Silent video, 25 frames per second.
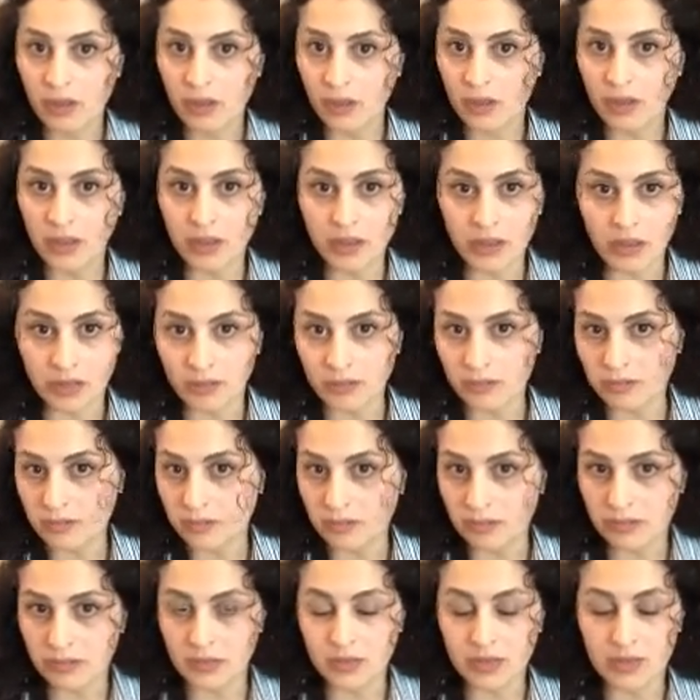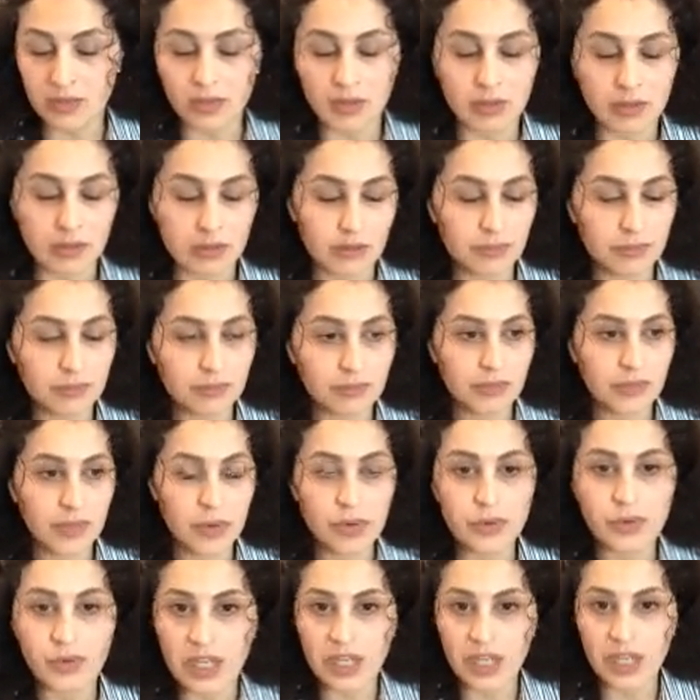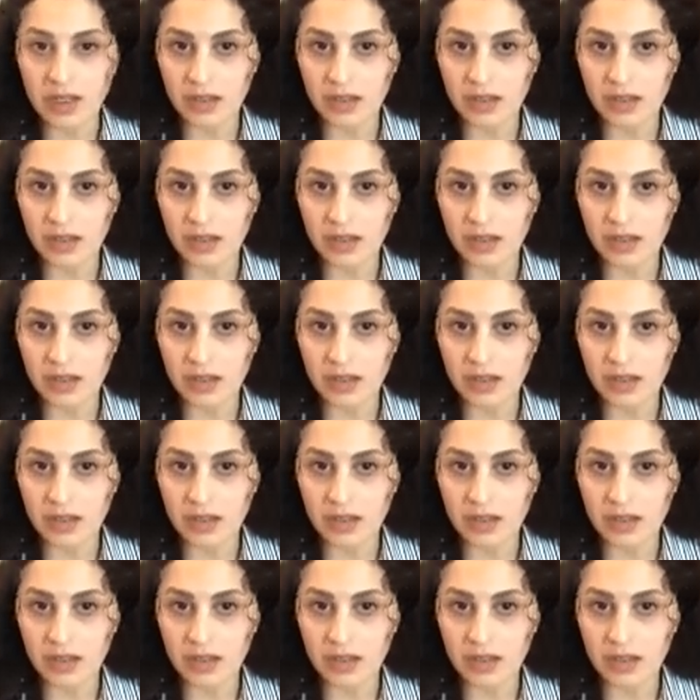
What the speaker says: you know, the three